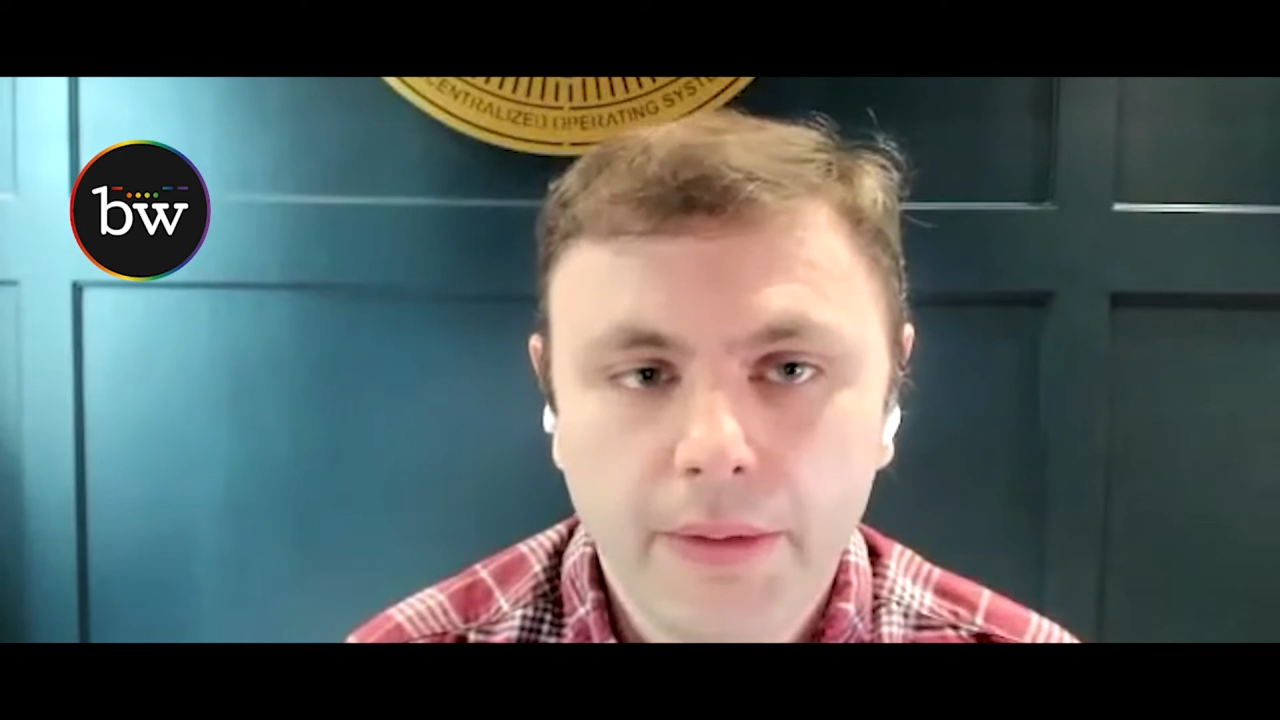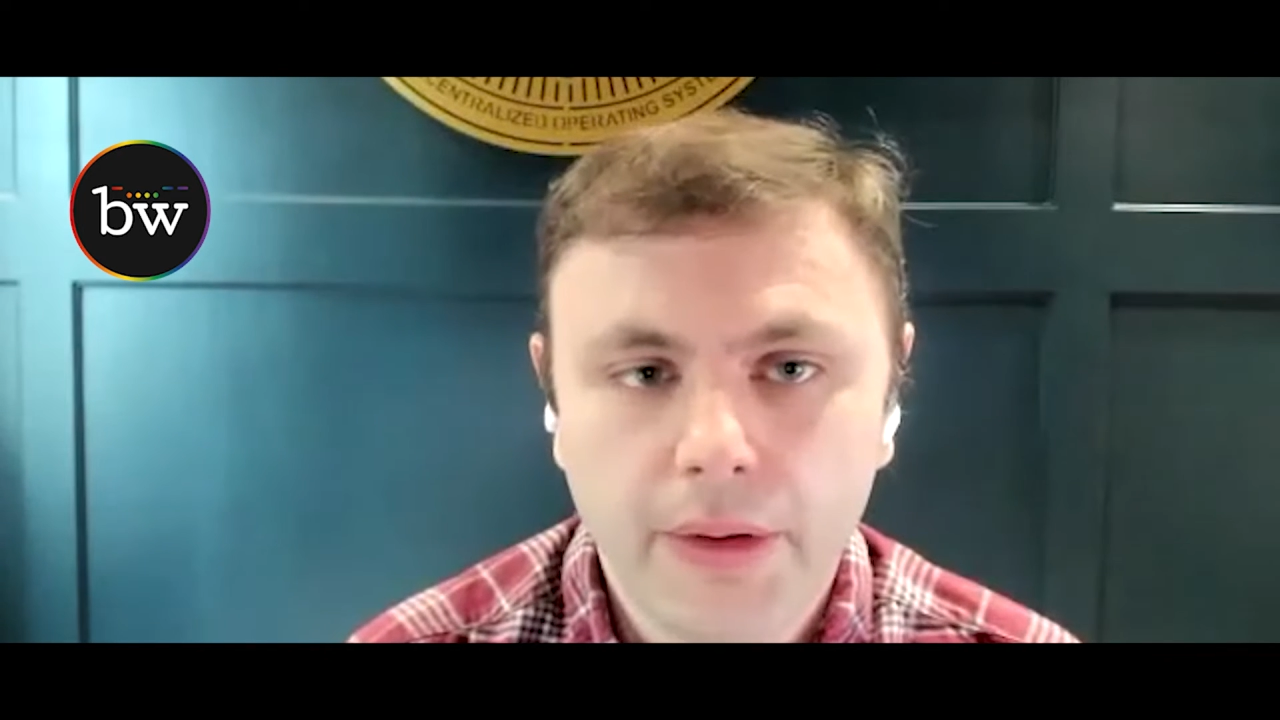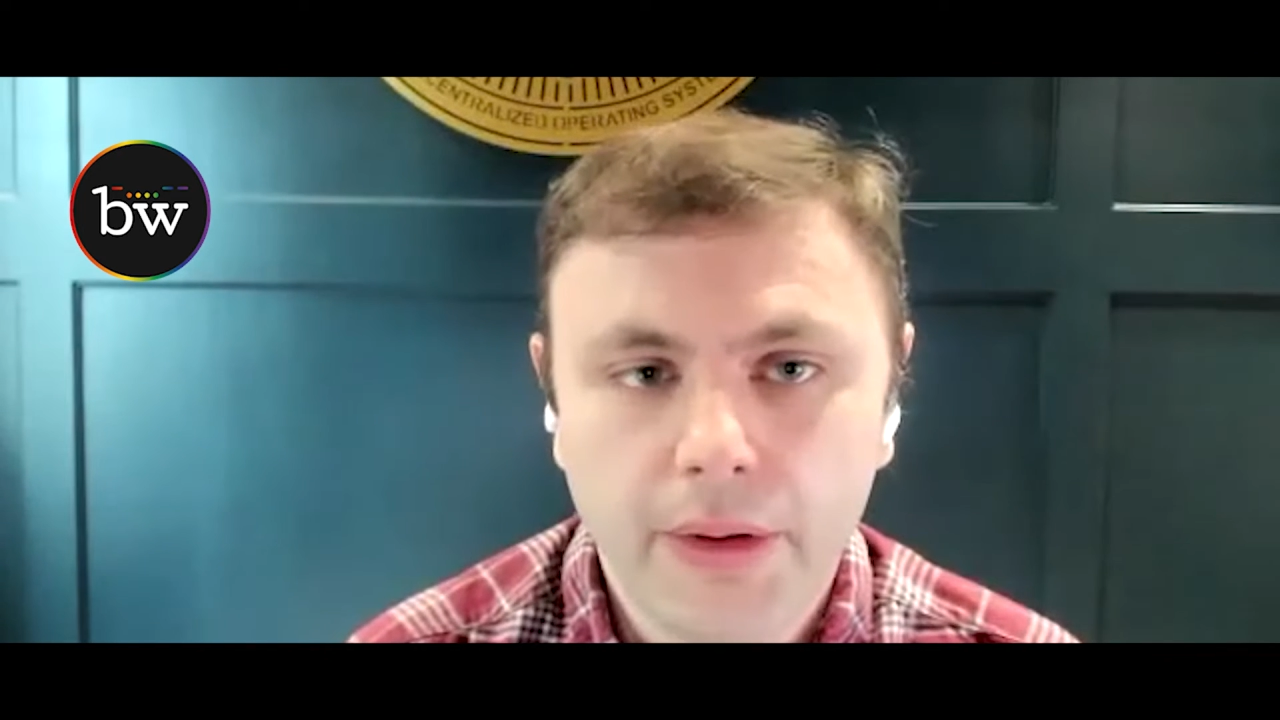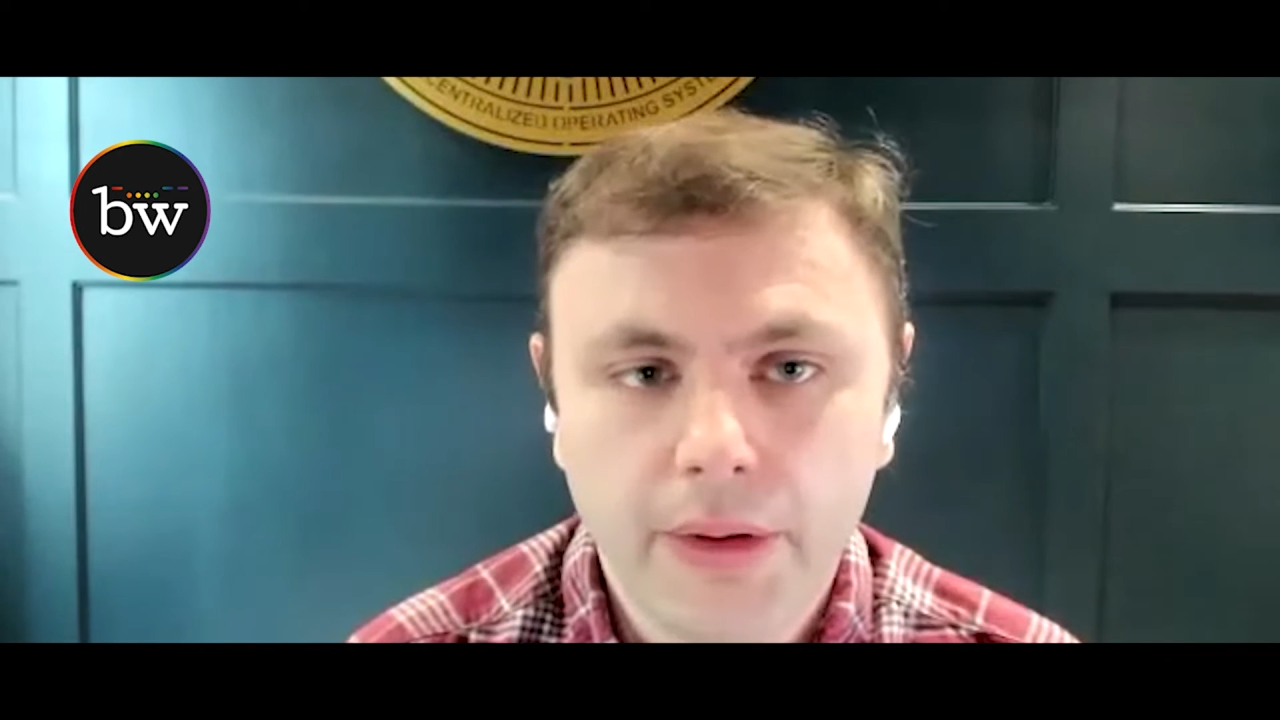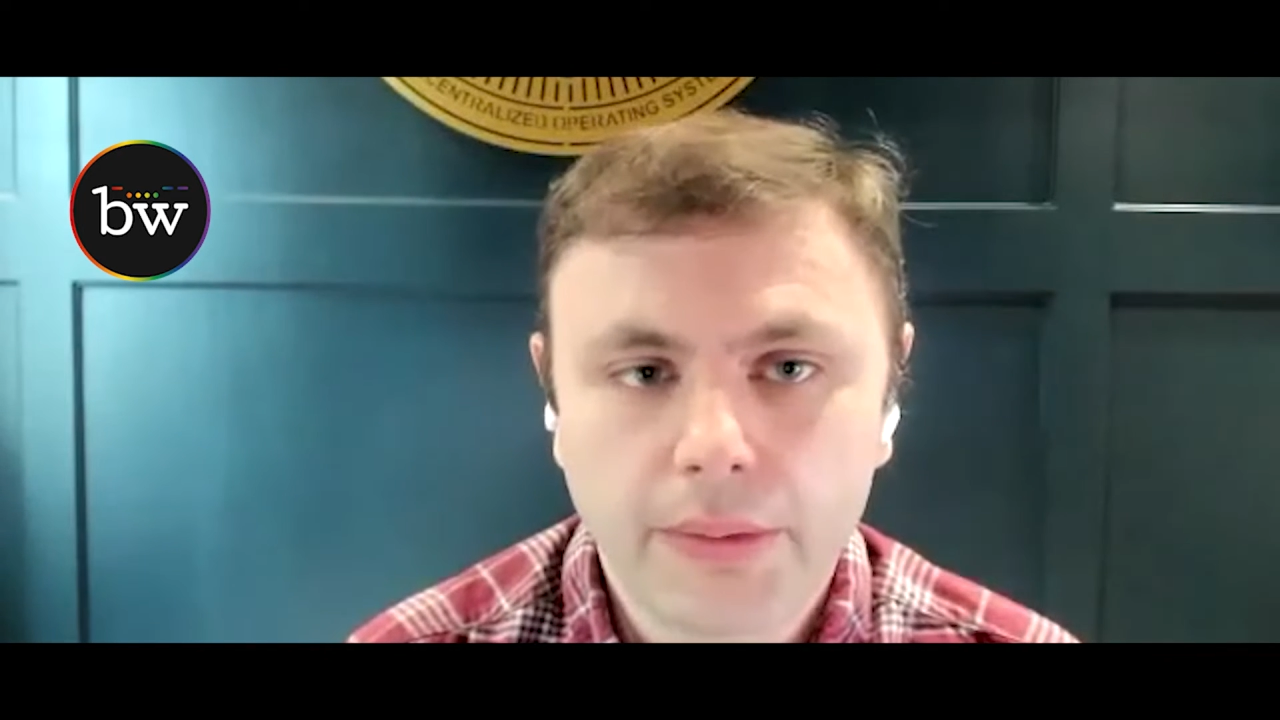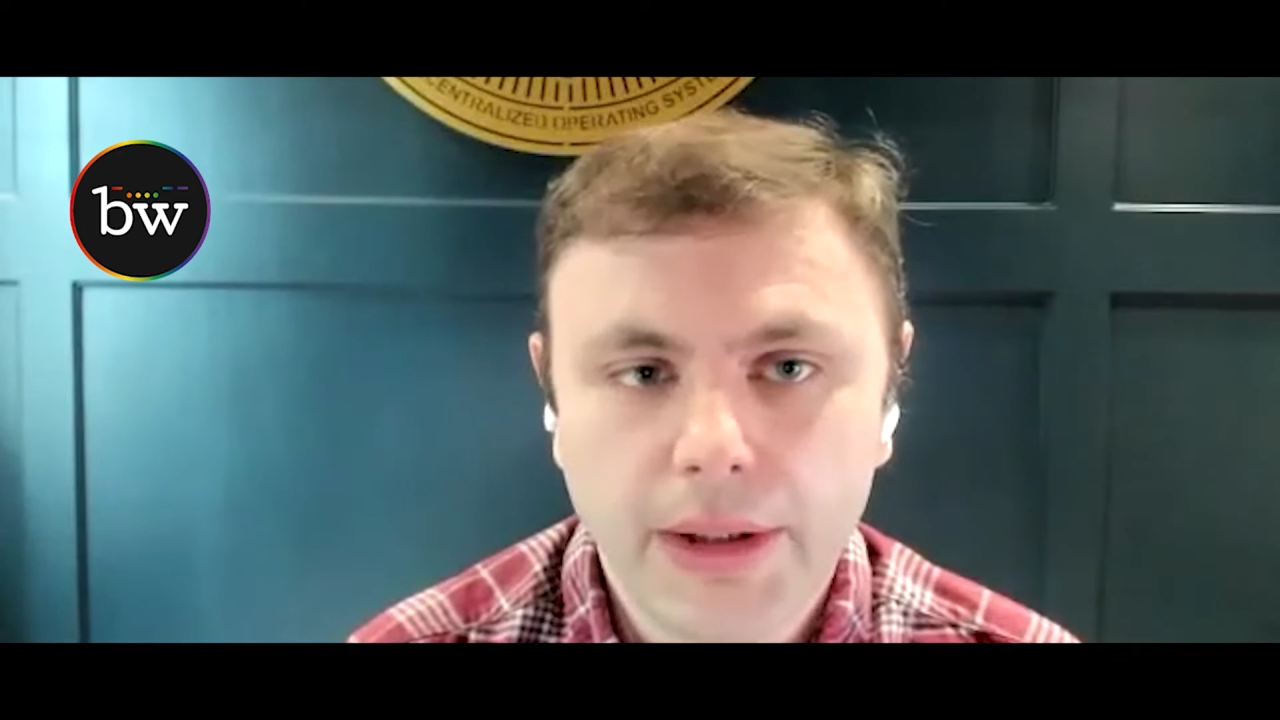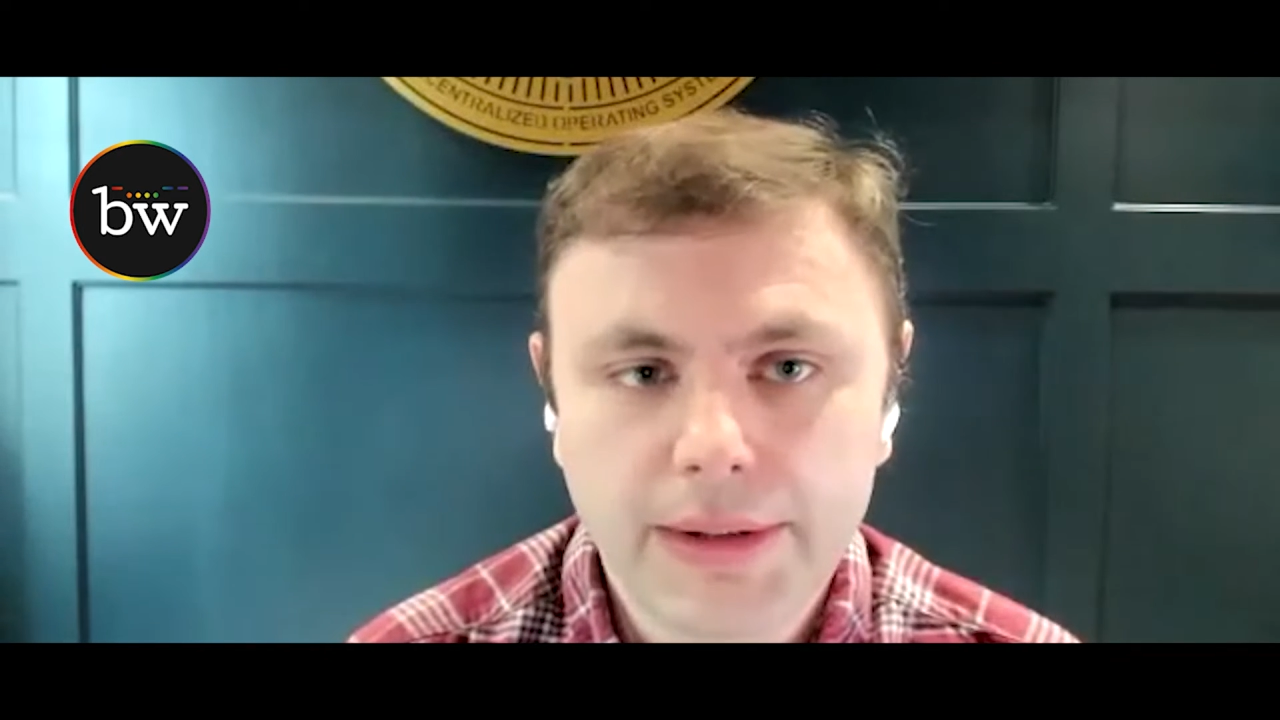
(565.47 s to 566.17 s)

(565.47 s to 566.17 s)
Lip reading: So